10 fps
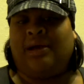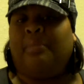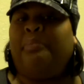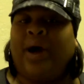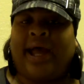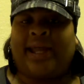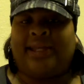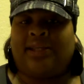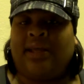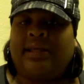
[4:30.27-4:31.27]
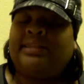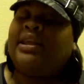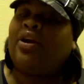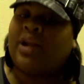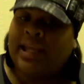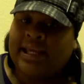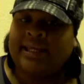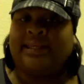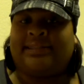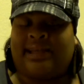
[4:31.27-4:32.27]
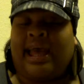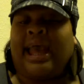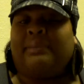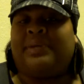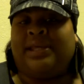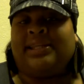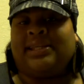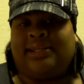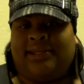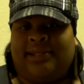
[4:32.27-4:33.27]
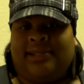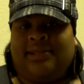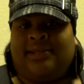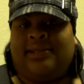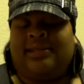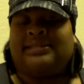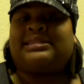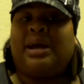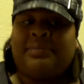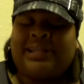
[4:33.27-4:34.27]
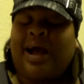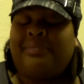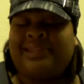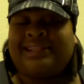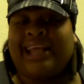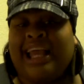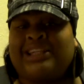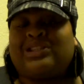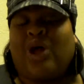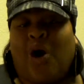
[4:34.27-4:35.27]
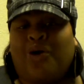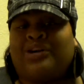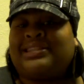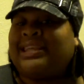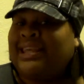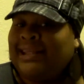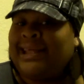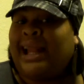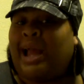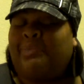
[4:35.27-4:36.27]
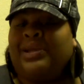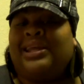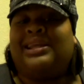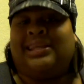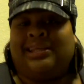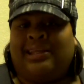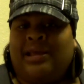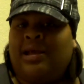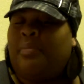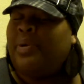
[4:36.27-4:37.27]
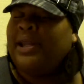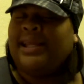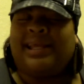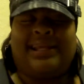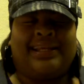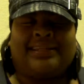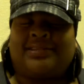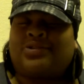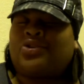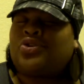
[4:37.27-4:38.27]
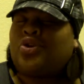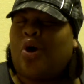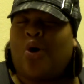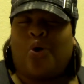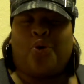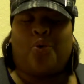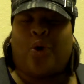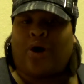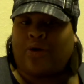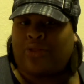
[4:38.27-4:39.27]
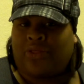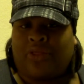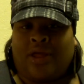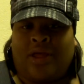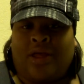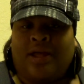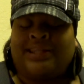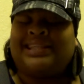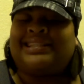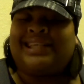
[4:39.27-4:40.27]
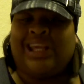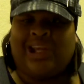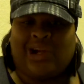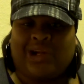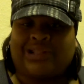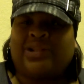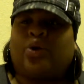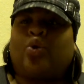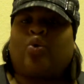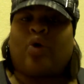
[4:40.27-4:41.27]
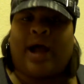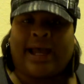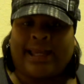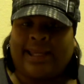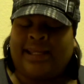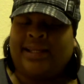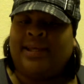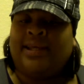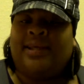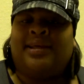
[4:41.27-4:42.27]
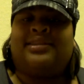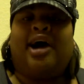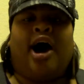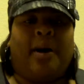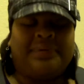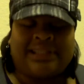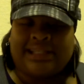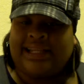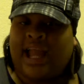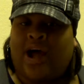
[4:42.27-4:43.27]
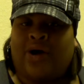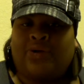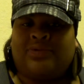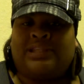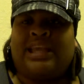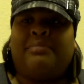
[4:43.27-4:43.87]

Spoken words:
But there is a happy ending. Sometimes it takes longer to get that happy ending, but it is so worth the tears, the crying, the ups and downs.